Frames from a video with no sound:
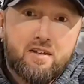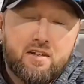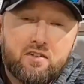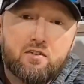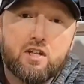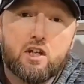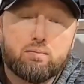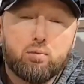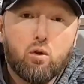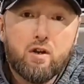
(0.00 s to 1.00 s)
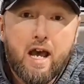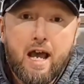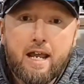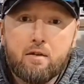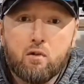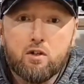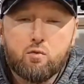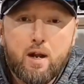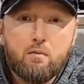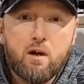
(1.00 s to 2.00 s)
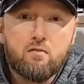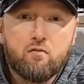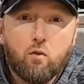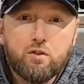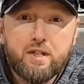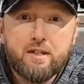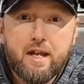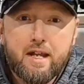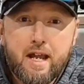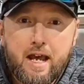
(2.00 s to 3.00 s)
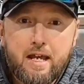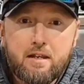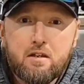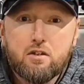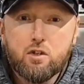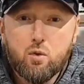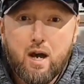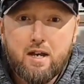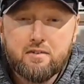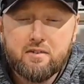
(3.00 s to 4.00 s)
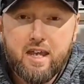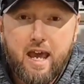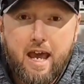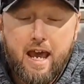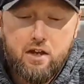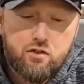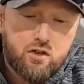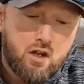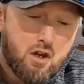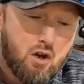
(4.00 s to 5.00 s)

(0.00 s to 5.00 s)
This is the Xplore 9. It runs right around $14.99 US cash